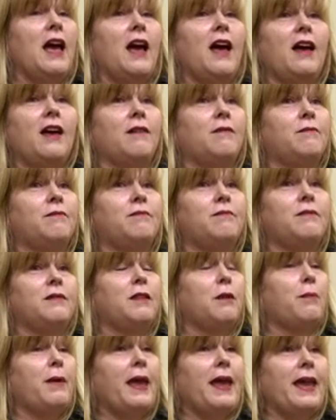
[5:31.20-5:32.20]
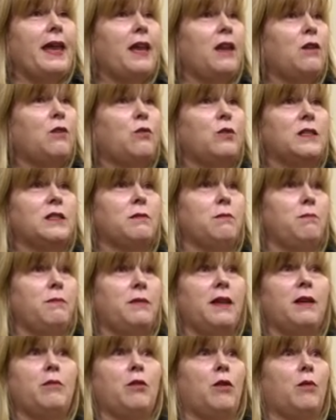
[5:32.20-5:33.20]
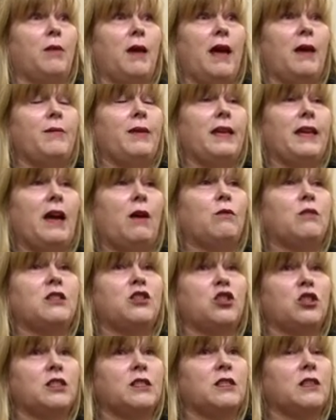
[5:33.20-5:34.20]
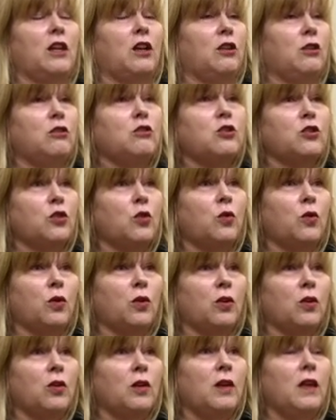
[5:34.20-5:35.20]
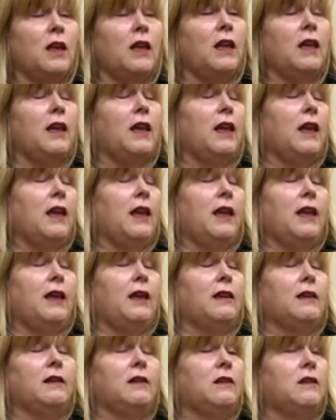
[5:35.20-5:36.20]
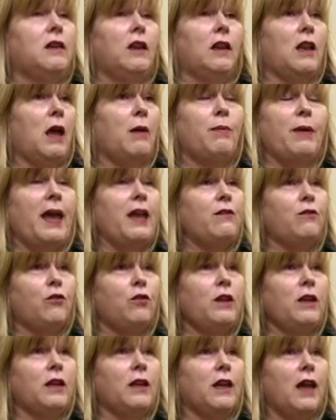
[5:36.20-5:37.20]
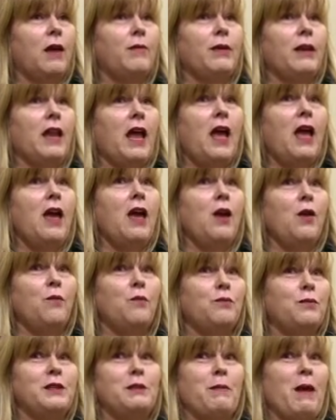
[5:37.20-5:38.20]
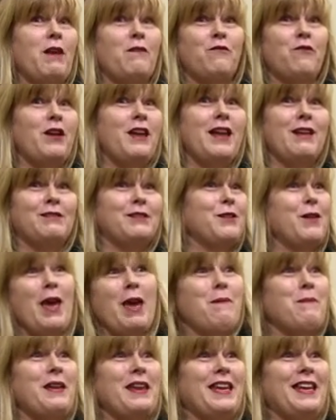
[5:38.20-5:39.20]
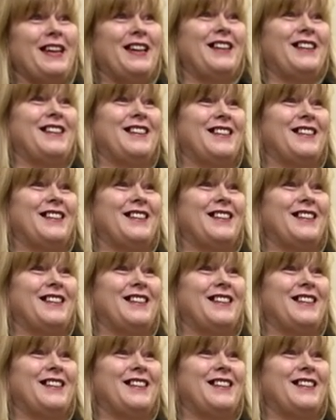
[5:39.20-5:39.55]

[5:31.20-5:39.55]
The pain was minimal. I mean, I was just a little sore, and I'm pain-free. I mean, I was pain-free, I was so happy.